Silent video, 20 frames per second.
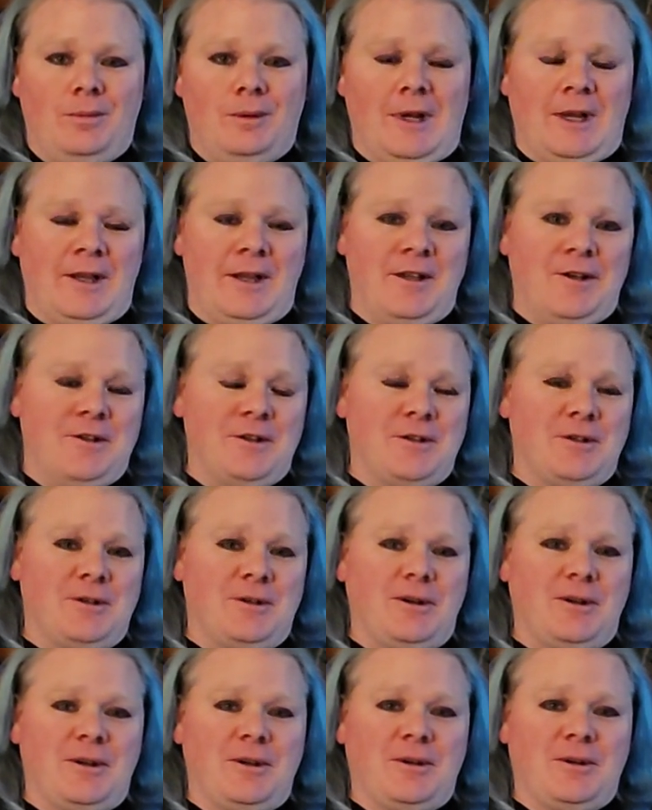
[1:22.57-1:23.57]
I can
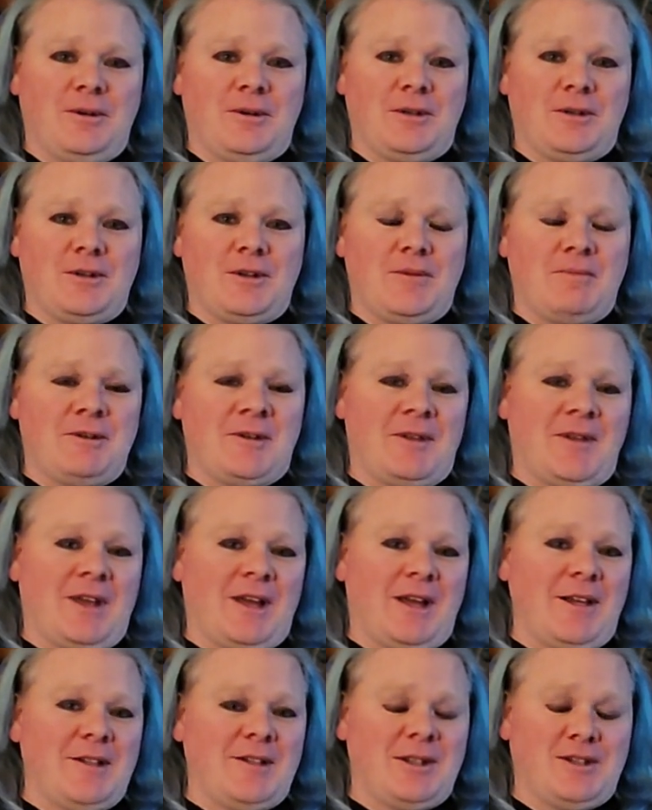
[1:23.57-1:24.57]
assure you, a trip to the
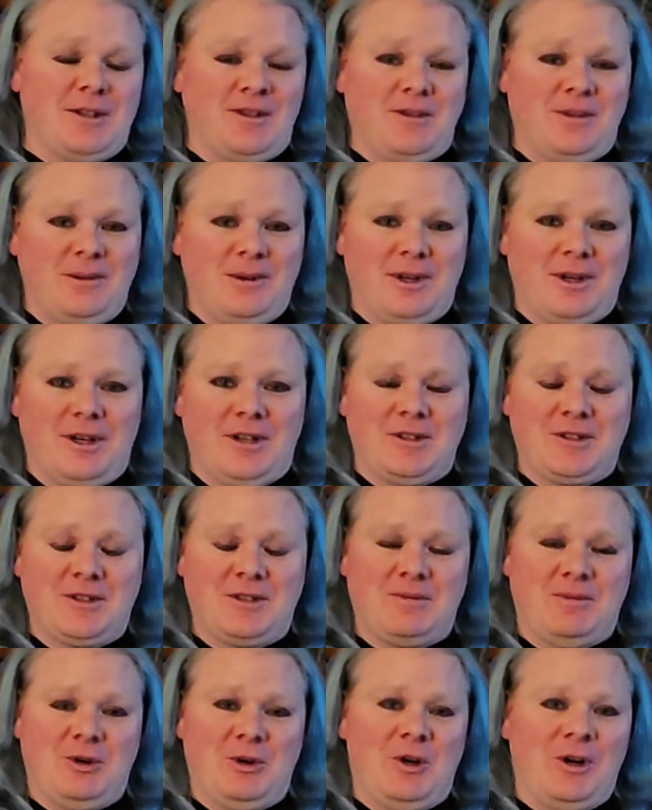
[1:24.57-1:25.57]
ICU
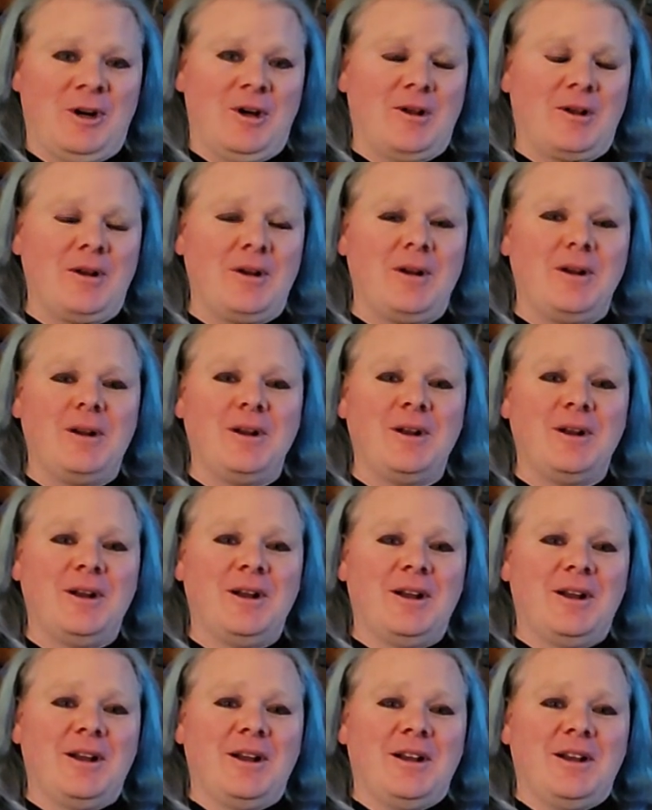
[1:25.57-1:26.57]
costs more
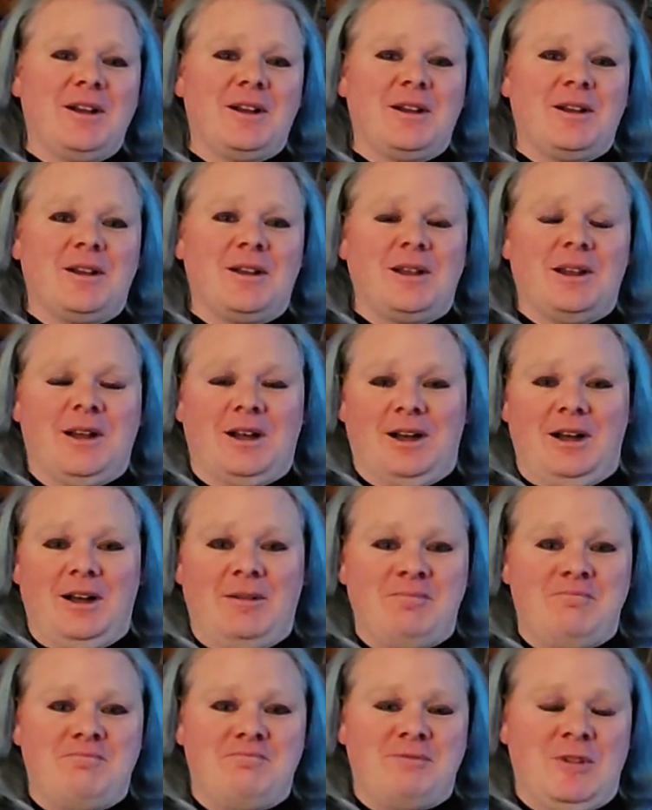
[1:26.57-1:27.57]
uh,
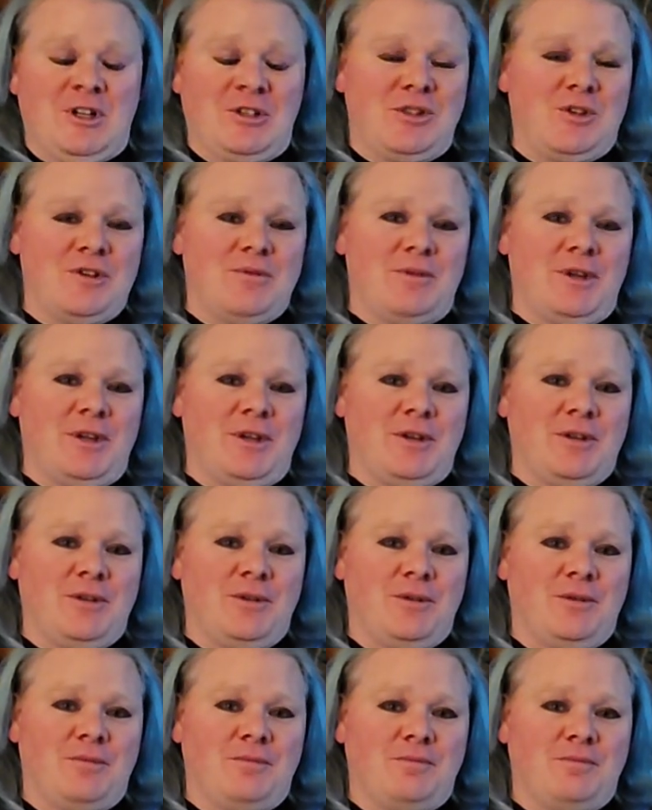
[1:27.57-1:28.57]
assuming
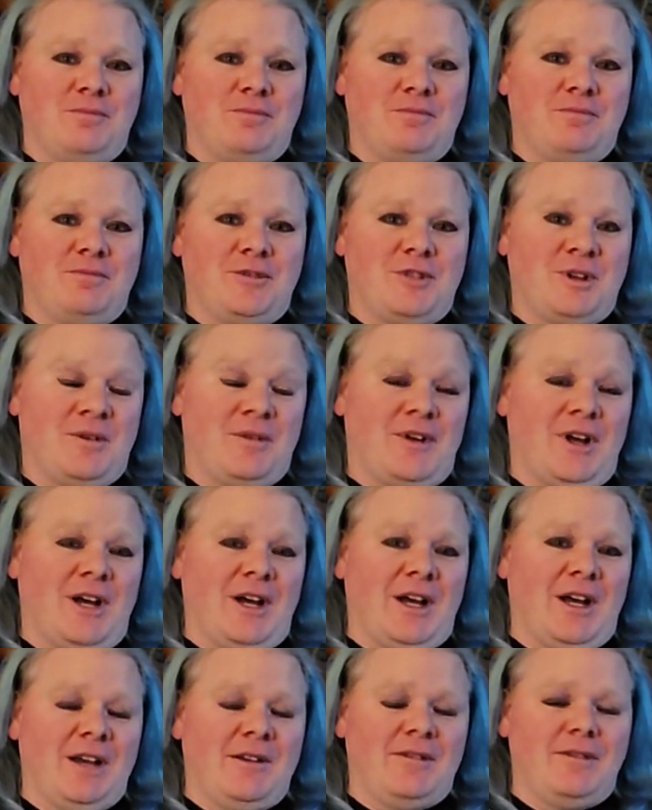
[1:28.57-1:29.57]
you
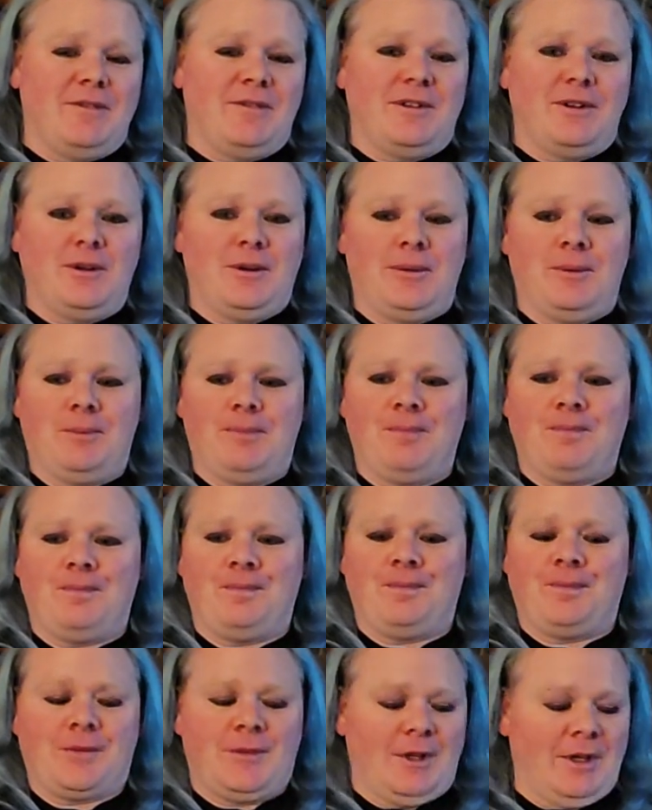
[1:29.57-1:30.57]
survive.
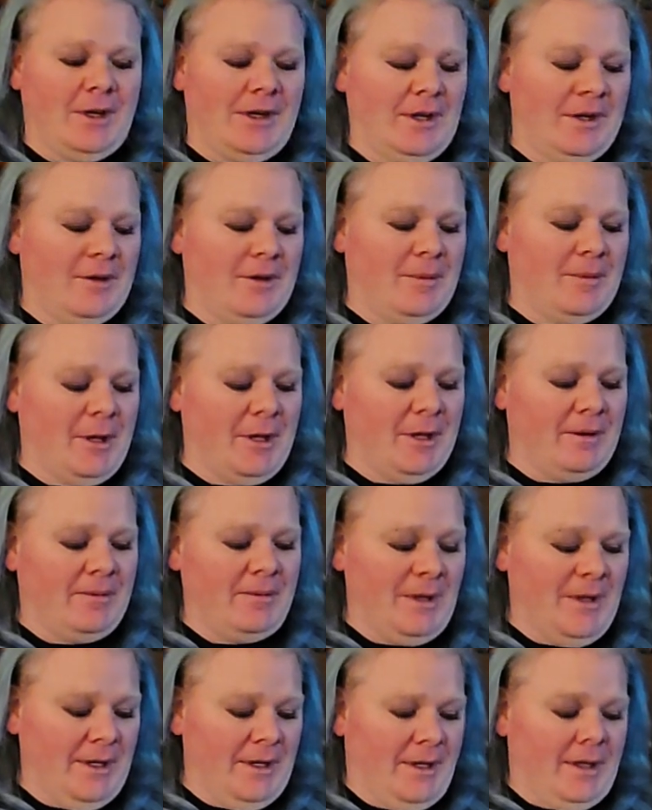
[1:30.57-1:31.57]
You know, I mean,
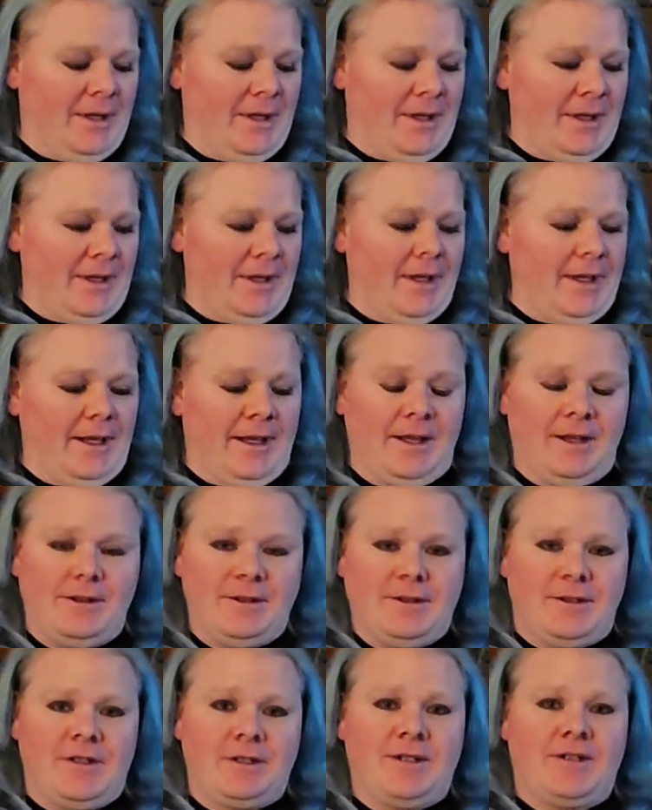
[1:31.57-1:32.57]

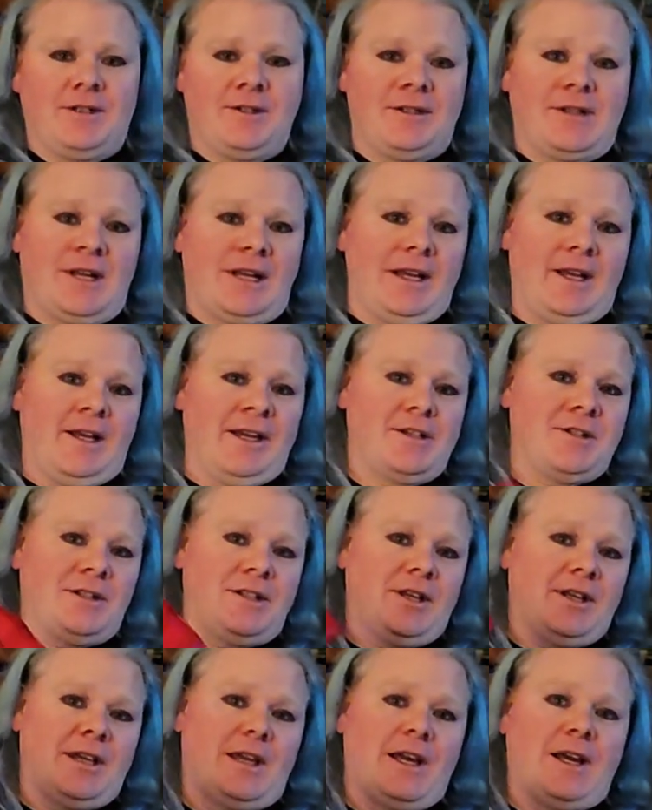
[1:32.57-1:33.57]
and I
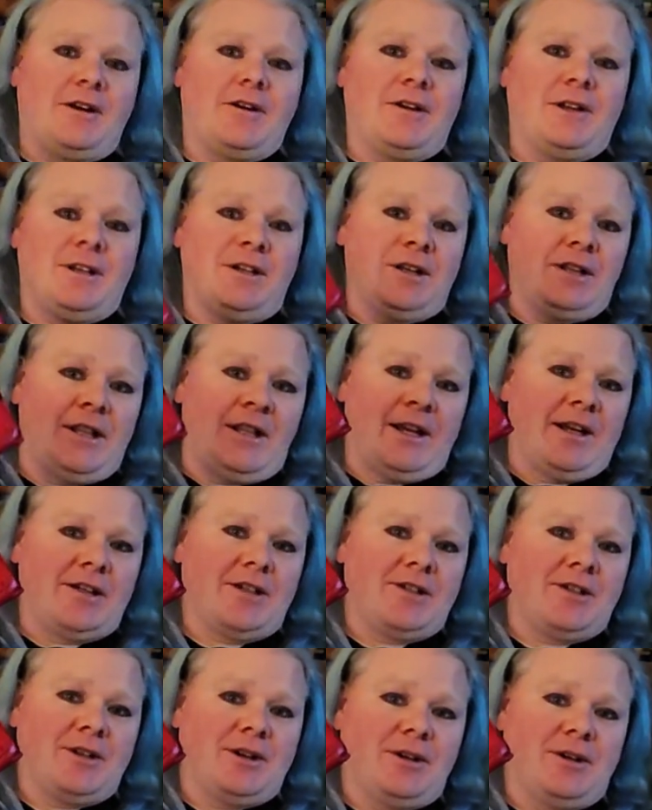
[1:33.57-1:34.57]
actually carry
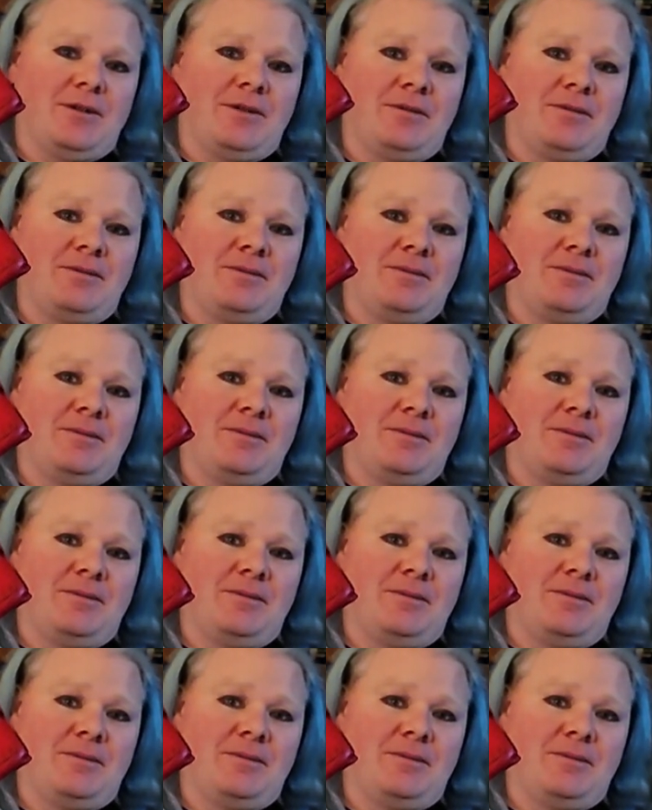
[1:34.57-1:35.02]
naloxone